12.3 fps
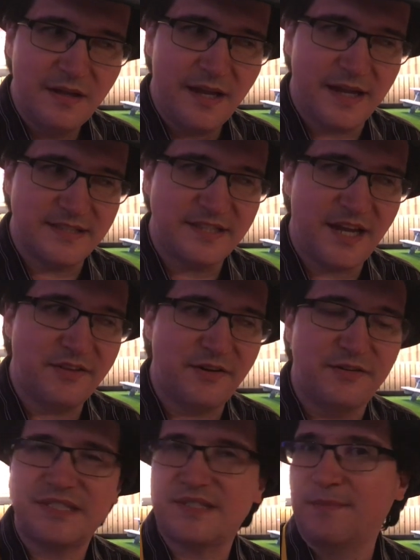And together,
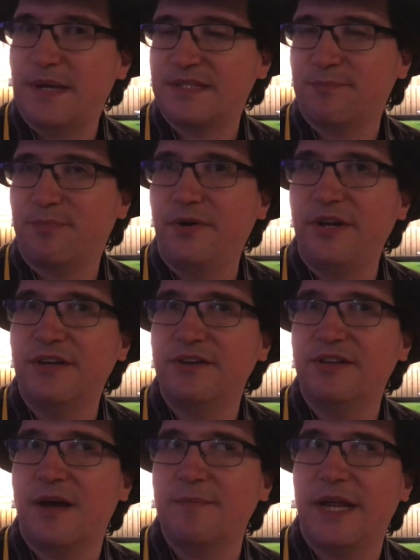this makes a pretty
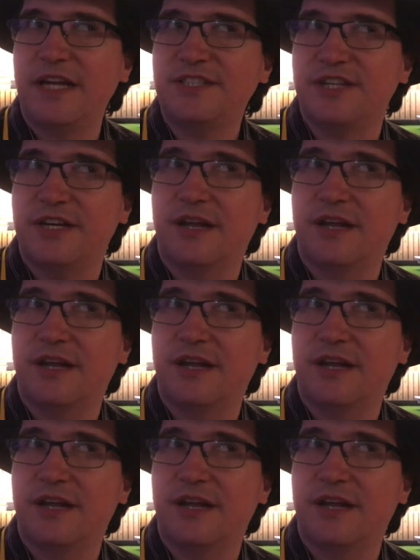good combination.